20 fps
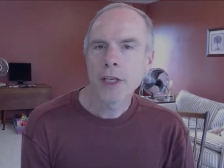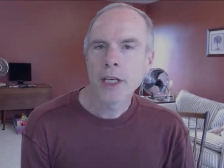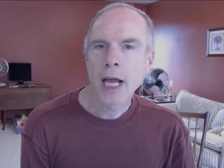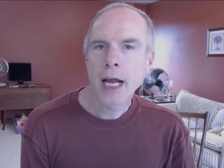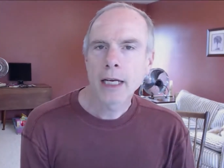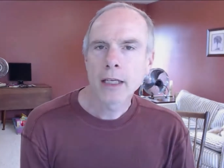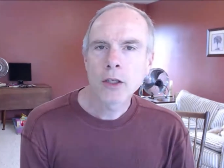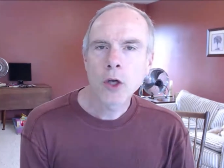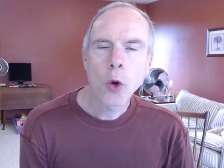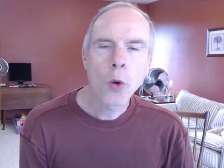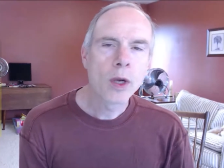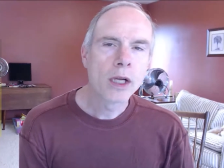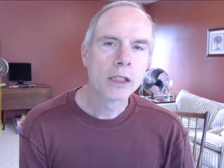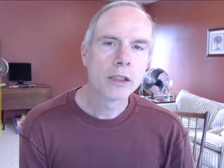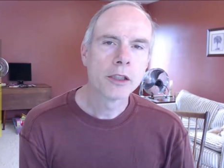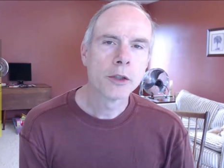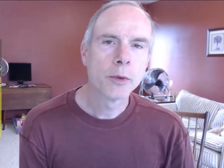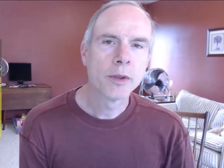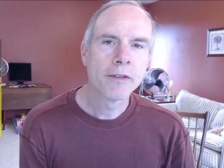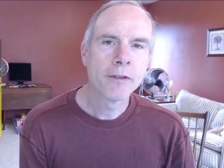Nine of
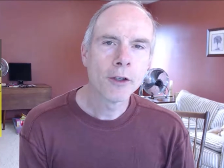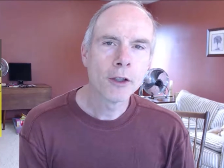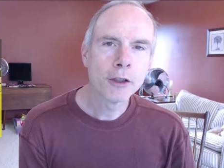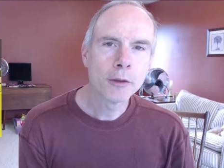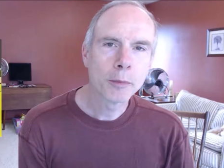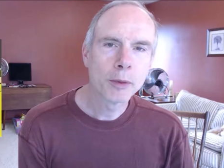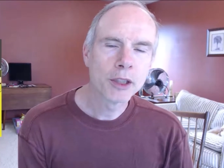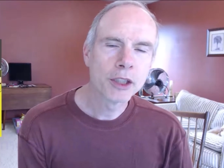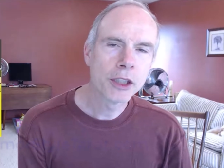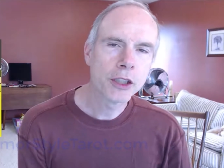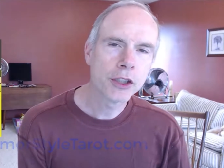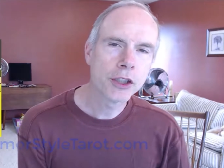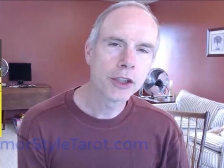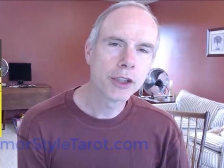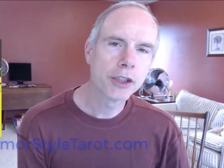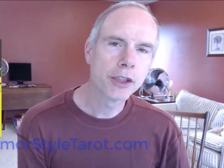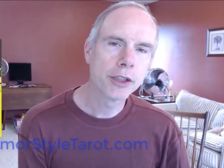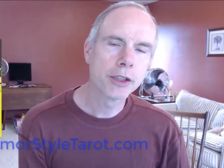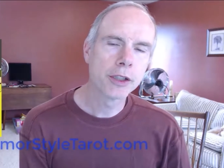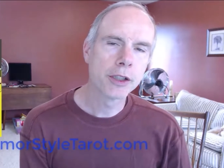Coins in the reverse
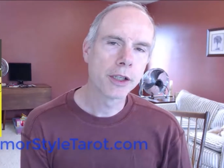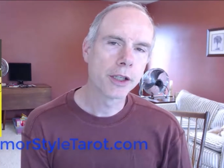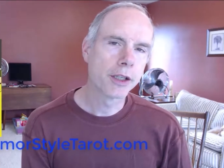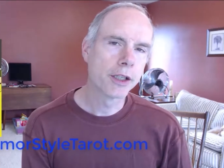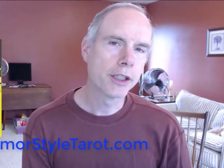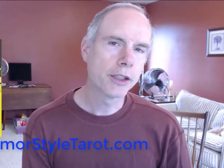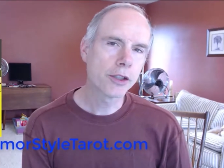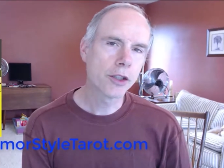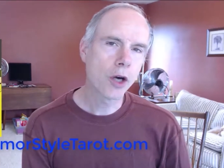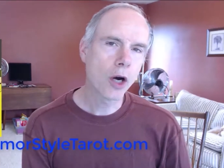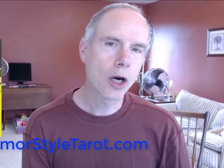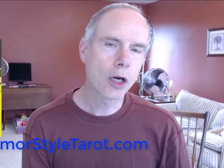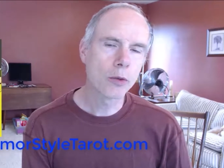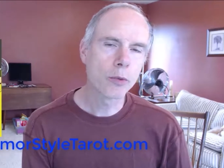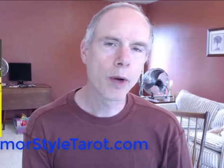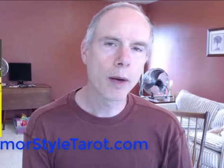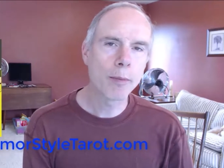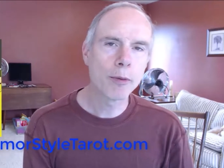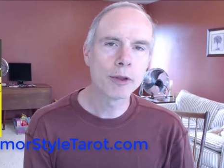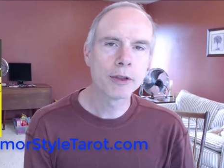position, this card
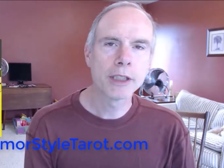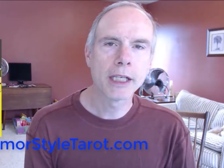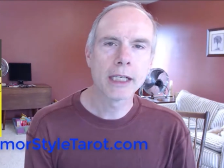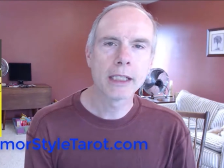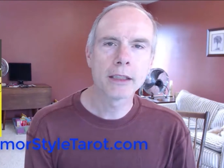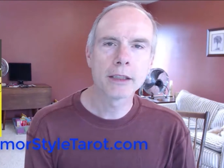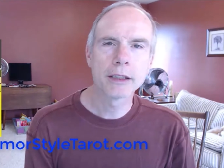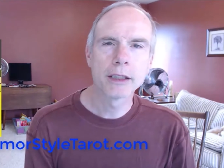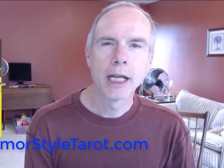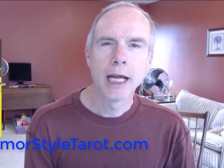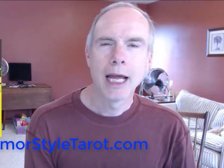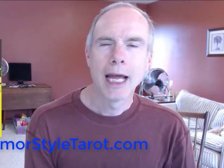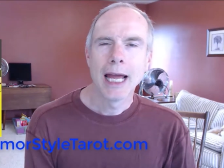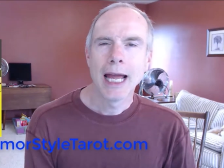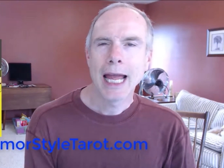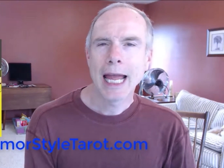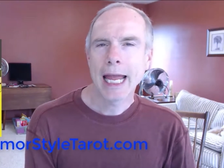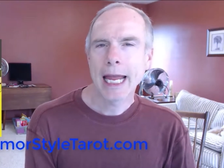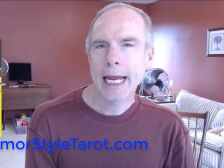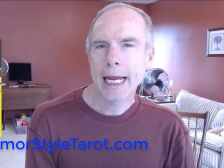represents
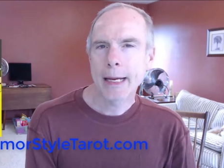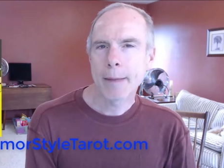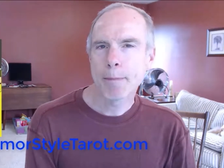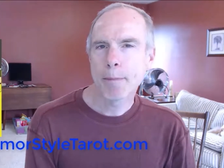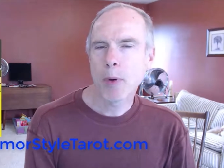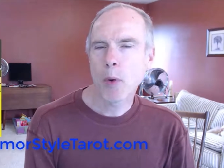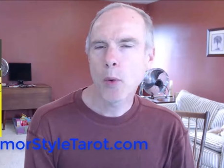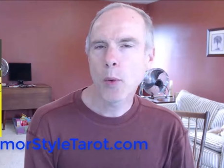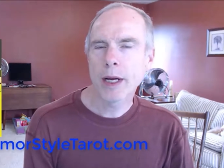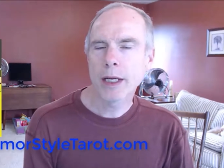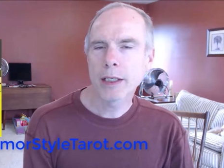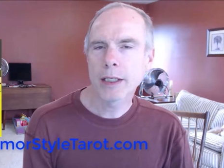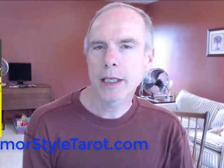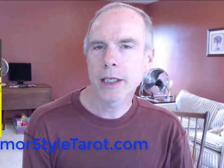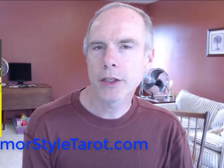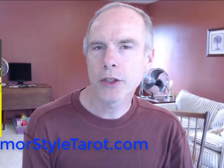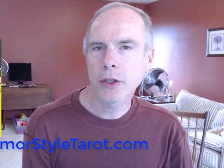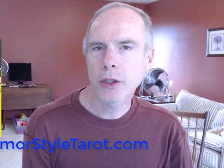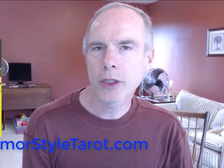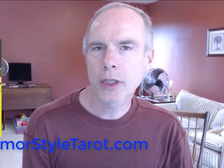a point
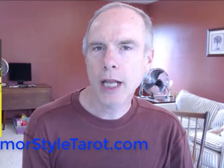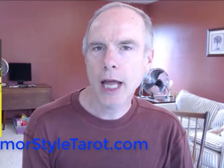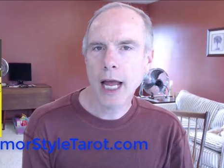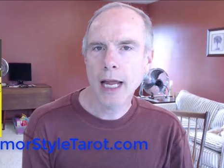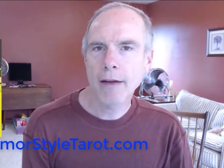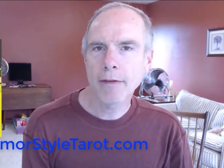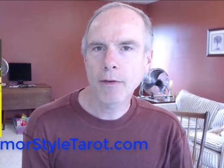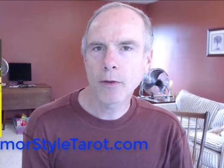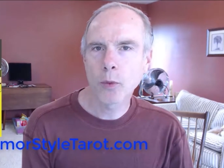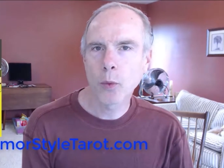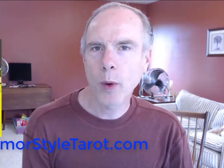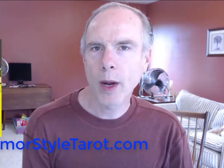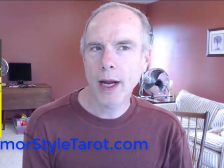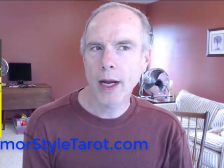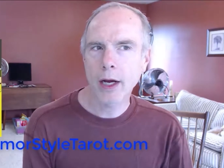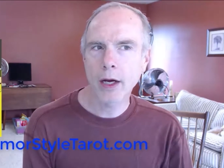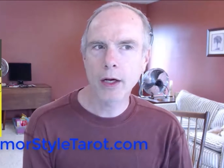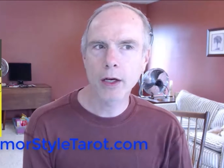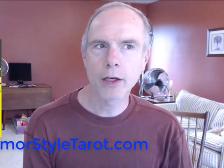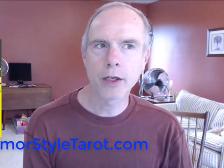in your life
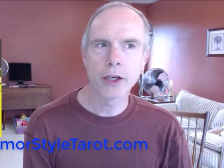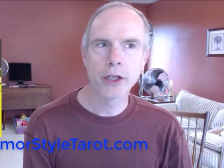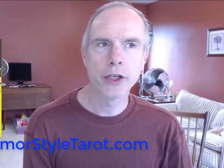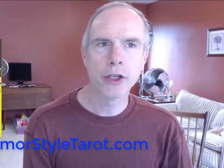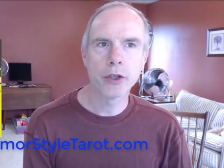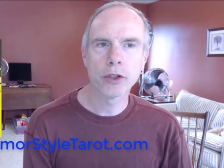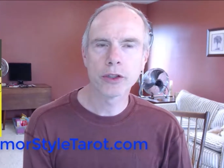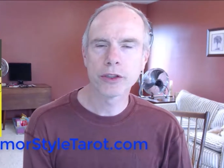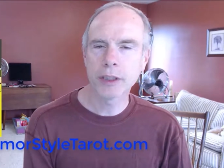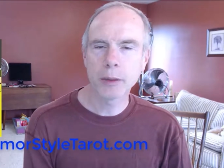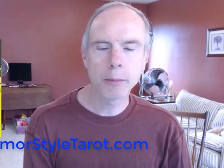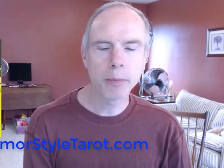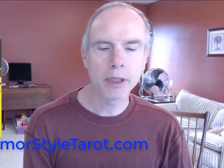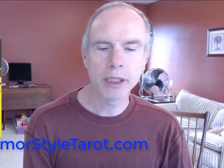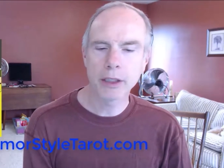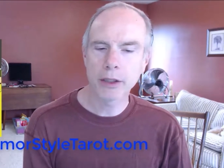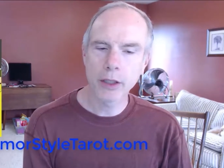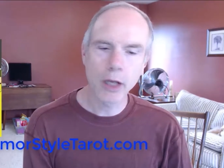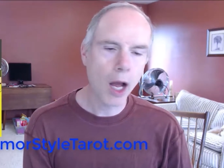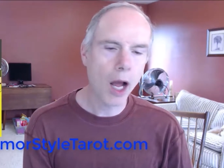where you're
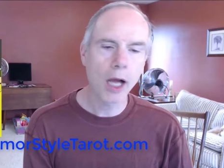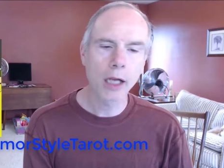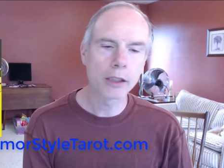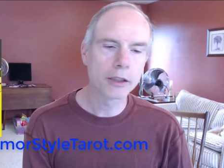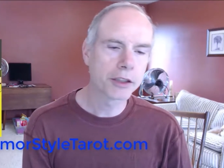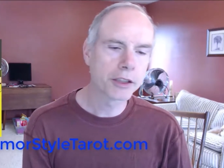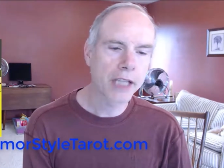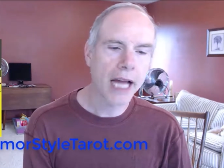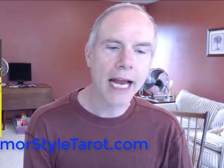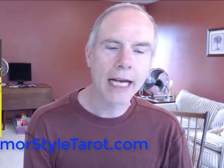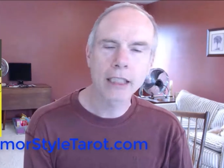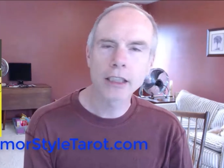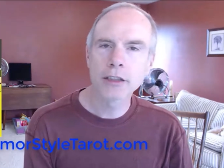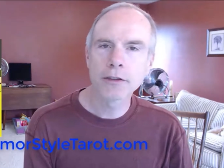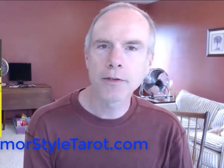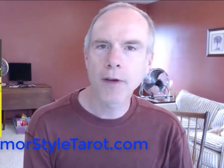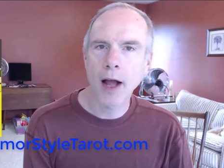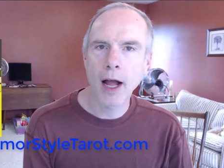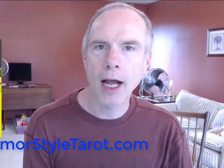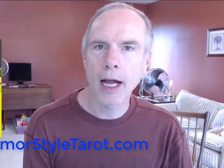simply not
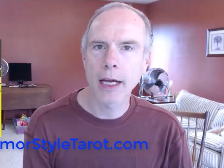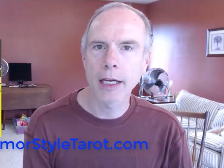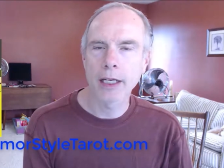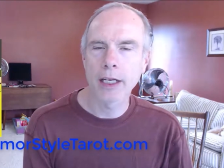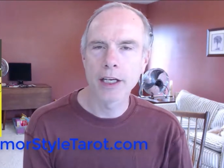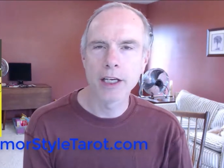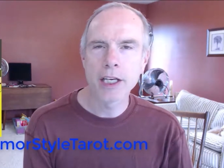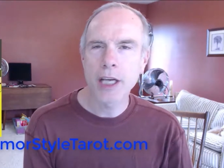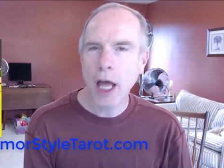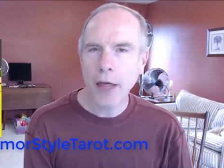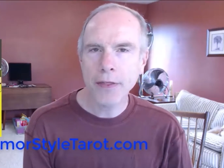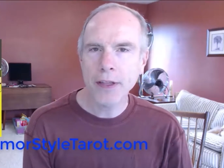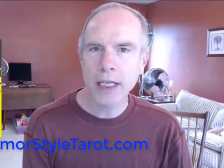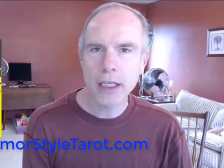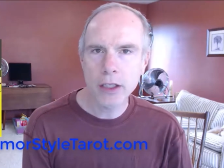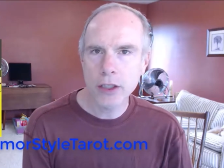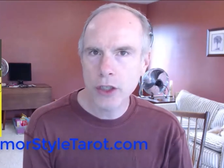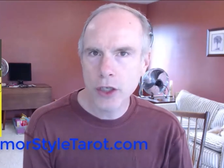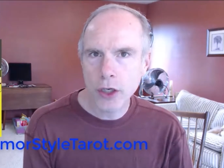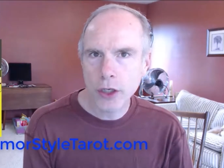satisfied.
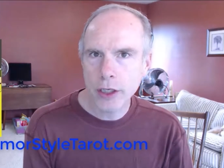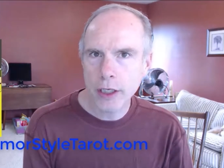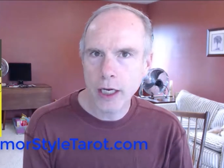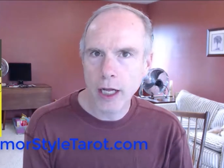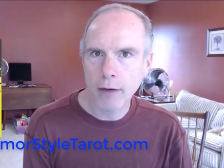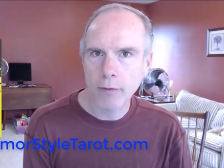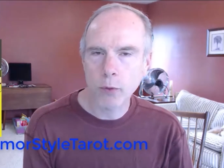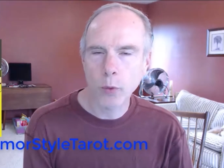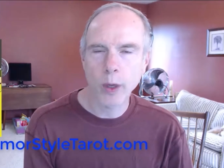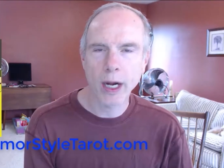Nothing's good enough.